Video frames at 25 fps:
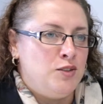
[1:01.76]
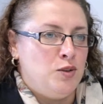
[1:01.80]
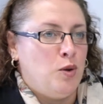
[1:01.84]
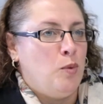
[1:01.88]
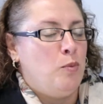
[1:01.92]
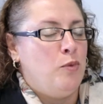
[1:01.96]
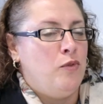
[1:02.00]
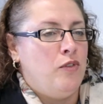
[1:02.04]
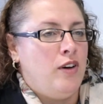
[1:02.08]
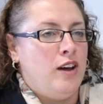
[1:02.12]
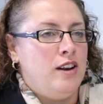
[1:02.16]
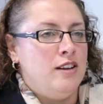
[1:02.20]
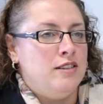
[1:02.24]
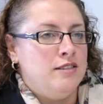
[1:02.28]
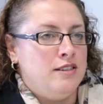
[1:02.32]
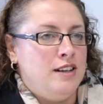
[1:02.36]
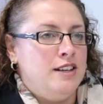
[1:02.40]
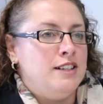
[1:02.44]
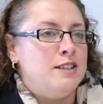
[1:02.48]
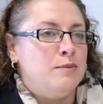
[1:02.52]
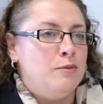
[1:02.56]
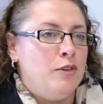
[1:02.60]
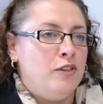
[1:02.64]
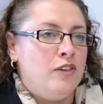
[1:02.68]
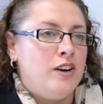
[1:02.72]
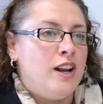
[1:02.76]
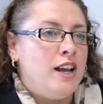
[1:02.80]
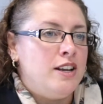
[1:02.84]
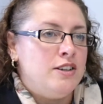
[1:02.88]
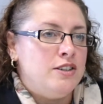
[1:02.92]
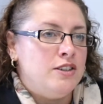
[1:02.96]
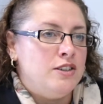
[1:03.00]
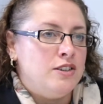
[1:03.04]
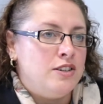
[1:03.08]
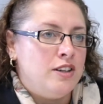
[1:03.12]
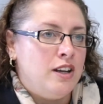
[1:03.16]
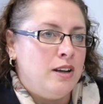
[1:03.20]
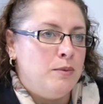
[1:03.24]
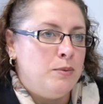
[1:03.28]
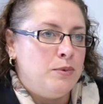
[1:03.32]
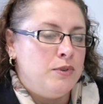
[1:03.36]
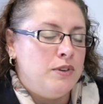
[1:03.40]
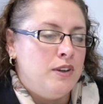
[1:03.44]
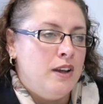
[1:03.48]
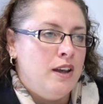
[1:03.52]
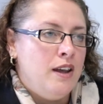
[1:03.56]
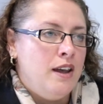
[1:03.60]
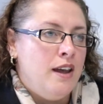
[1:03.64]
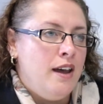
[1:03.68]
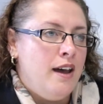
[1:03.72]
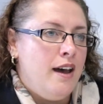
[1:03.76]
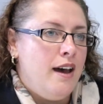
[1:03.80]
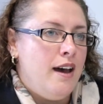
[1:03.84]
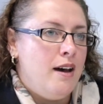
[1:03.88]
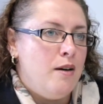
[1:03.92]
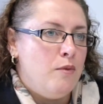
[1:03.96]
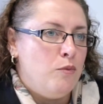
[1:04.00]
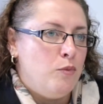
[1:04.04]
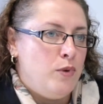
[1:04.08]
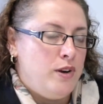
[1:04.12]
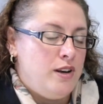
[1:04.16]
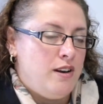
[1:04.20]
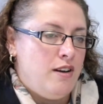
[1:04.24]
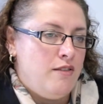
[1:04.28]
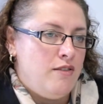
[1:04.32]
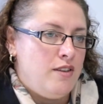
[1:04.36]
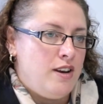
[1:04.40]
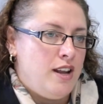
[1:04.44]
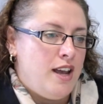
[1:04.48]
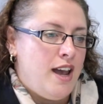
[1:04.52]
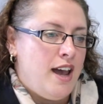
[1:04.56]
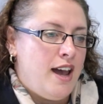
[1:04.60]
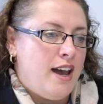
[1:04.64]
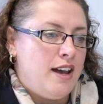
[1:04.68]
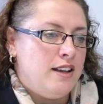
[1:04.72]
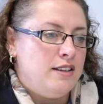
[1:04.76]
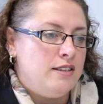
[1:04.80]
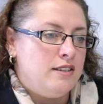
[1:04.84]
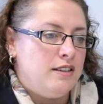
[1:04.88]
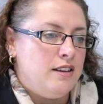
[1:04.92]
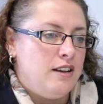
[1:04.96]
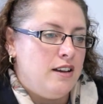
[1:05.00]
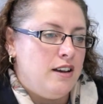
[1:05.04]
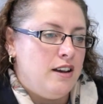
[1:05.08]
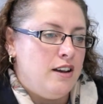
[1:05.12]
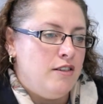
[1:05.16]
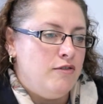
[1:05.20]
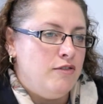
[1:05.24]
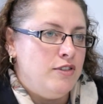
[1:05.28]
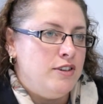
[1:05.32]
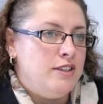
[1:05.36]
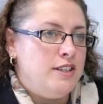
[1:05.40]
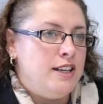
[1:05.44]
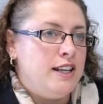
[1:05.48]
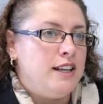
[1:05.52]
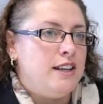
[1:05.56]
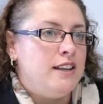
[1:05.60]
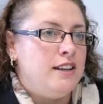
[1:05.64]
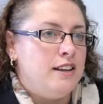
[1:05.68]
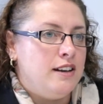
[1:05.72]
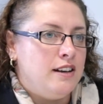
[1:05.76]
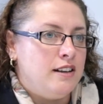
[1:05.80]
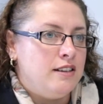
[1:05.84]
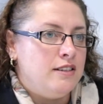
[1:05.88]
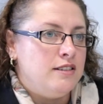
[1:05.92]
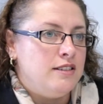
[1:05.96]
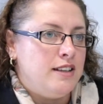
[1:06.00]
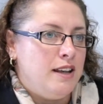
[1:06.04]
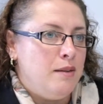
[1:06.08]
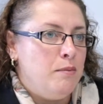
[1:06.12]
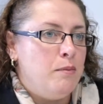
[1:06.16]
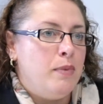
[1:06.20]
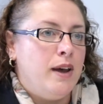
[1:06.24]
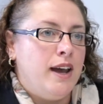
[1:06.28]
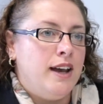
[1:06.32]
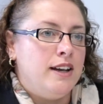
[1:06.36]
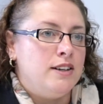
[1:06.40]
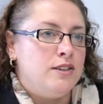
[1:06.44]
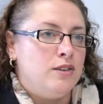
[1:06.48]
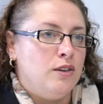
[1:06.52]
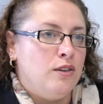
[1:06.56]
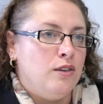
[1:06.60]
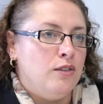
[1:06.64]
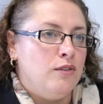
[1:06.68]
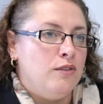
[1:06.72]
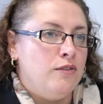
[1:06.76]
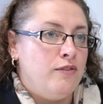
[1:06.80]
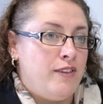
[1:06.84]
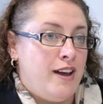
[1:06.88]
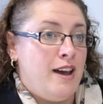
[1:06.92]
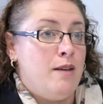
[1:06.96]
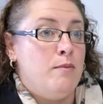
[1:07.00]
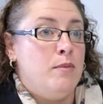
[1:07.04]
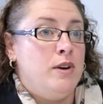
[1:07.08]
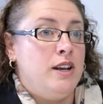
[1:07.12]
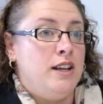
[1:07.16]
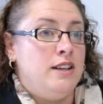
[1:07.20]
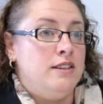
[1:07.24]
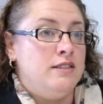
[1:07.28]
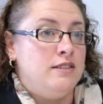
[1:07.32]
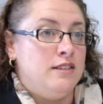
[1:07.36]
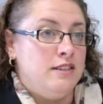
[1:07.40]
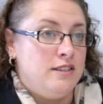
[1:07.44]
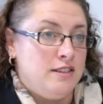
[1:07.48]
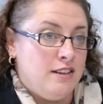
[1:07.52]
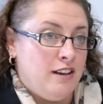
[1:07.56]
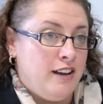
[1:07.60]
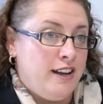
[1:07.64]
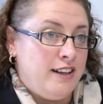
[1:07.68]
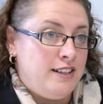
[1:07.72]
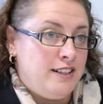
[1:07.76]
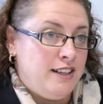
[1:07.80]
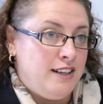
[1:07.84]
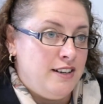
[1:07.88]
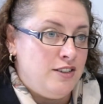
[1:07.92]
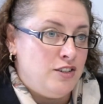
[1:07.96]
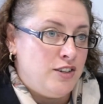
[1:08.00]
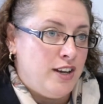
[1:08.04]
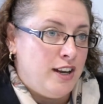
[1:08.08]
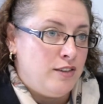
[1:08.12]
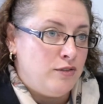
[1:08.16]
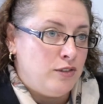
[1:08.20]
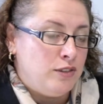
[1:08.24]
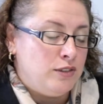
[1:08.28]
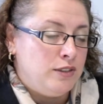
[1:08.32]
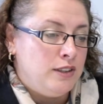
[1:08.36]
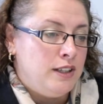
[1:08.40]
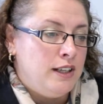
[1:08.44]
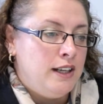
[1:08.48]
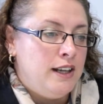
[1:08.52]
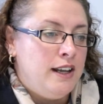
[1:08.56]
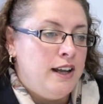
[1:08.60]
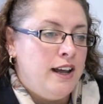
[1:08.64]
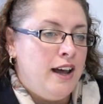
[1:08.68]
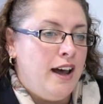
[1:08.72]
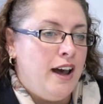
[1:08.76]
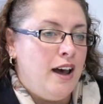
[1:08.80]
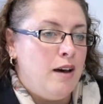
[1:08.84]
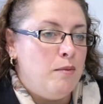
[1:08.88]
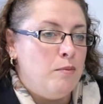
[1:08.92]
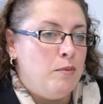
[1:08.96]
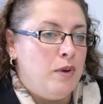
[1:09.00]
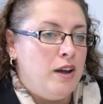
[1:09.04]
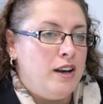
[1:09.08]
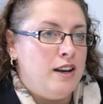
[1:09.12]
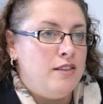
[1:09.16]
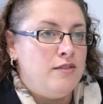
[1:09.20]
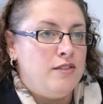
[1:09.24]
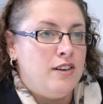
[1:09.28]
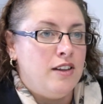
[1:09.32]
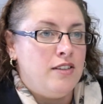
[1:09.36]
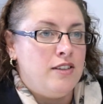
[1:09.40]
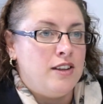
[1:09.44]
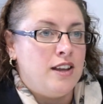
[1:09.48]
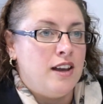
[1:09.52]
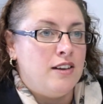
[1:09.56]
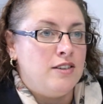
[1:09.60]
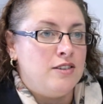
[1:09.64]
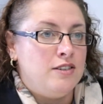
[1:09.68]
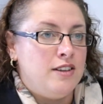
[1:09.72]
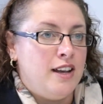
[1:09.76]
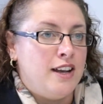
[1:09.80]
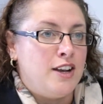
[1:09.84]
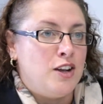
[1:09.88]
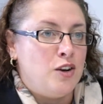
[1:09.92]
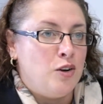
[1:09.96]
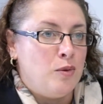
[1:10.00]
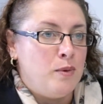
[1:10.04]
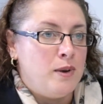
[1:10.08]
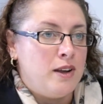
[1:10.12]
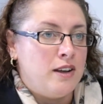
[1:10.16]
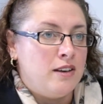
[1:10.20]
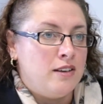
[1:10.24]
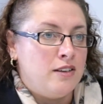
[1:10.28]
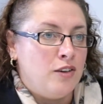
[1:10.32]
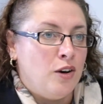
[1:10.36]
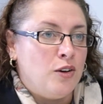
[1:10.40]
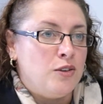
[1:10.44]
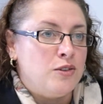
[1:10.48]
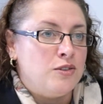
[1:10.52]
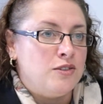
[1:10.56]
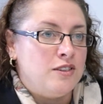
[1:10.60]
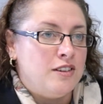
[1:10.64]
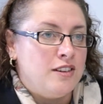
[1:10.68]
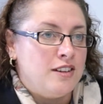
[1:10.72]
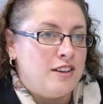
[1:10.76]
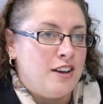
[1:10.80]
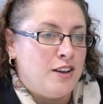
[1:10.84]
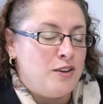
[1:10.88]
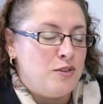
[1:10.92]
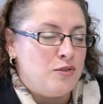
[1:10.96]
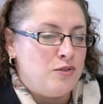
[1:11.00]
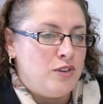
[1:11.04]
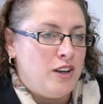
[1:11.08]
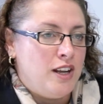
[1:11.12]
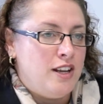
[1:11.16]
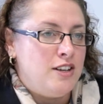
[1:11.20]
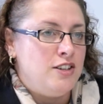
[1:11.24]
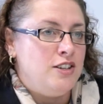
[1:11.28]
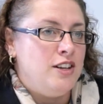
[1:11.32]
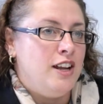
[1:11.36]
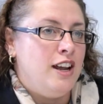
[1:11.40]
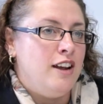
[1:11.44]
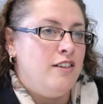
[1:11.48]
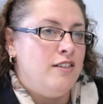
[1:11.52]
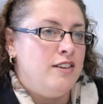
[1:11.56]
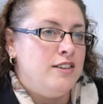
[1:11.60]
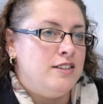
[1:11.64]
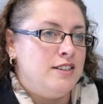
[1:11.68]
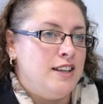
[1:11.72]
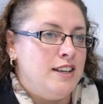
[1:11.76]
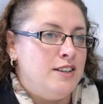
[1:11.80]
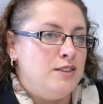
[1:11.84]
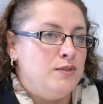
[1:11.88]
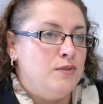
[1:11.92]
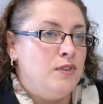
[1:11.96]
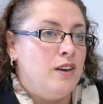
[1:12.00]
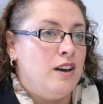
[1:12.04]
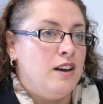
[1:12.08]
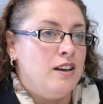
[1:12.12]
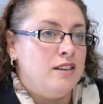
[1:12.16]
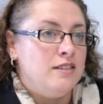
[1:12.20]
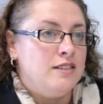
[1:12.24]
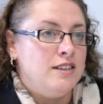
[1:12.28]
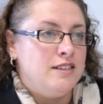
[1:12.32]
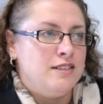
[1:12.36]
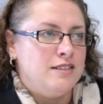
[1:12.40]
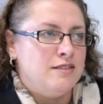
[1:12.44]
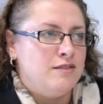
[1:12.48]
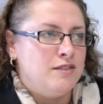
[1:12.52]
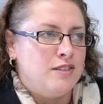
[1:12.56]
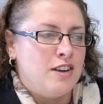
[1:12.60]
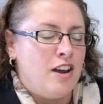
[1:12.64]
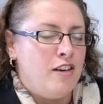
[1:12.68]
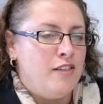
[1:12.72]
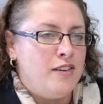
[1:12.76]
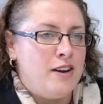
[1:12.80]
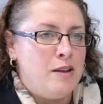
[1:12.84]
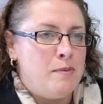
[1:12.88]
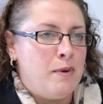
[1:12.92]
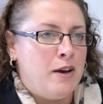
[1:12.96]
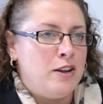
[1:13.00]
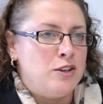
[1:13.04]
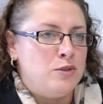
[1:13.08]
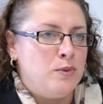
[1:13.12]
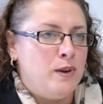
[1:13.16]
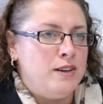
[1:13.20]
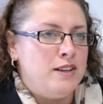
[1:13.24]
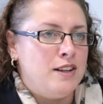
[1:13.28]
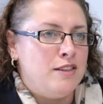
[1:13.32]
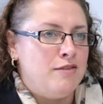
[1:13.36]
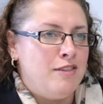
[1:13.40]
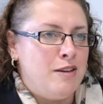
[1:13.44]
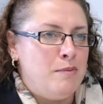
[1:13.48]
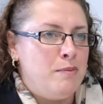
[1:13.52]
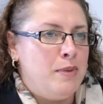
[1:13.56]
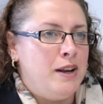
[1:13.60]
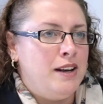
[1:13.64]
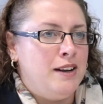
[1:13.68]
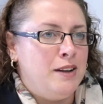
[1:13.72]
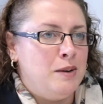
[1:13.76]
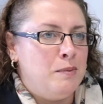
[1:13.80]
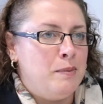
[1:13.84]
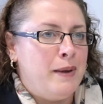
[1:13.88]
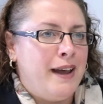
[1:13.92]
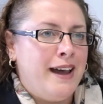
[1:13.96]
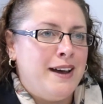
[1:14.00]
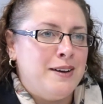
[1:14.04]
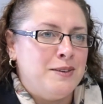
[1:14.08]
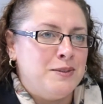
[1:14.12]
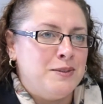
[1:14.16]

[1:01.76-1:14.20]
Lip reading: stop violence in intimate relationships. We know that it has a ridiculous impact on families, society in general, and if nothing else, the economic cost to the country each year is vast. It's currently about £23 billion.